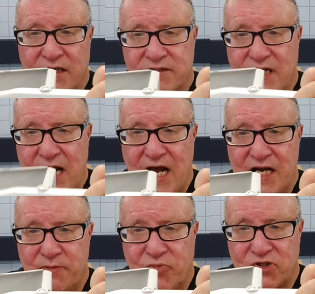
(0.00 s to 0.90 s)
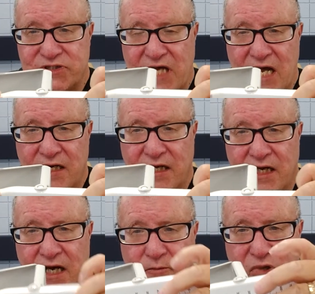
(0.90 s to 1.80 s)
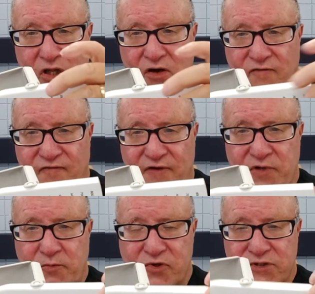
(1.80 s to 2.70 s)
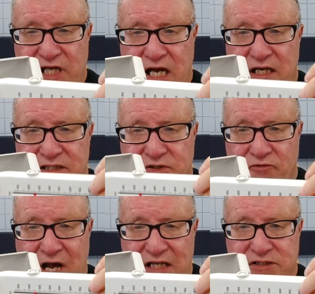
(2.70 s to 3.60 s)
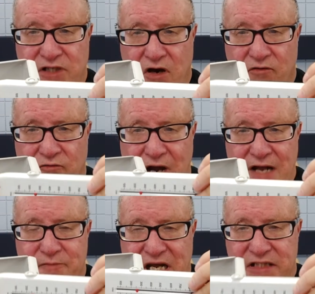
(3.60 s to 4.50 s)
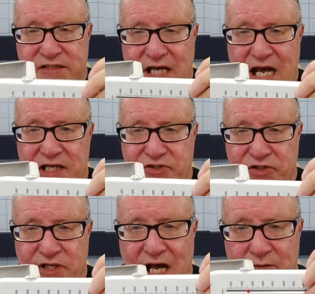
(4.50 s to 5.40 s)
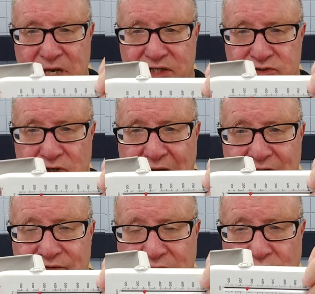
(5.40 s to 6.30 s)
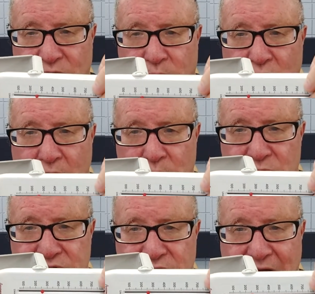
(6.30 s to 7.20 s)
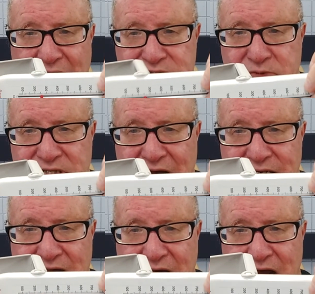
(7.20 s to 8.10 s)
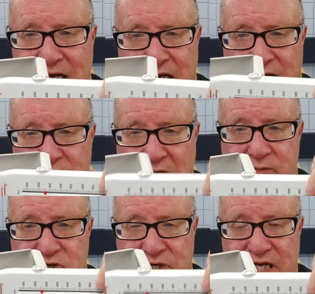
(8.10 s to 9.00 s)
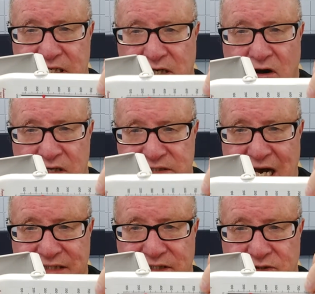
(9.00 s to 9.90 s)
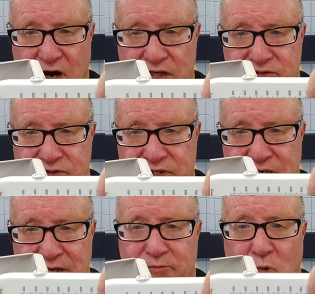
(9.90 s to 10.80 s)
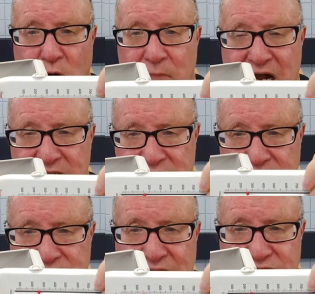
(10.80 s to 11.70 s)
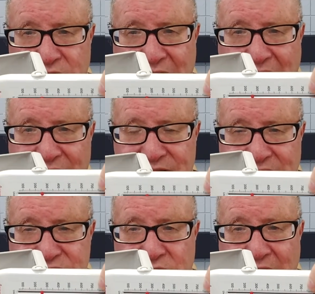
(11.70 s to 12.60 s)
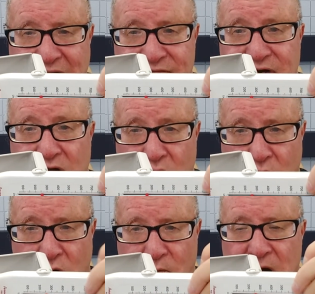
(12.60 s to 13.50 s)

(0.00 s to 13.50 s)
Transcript: to 80%. Below 50% is a red zone. Red means danger. That means you're having a real problem with your asthma that day. Maybe you need to contact the doctor. You need more medicines than you have at home.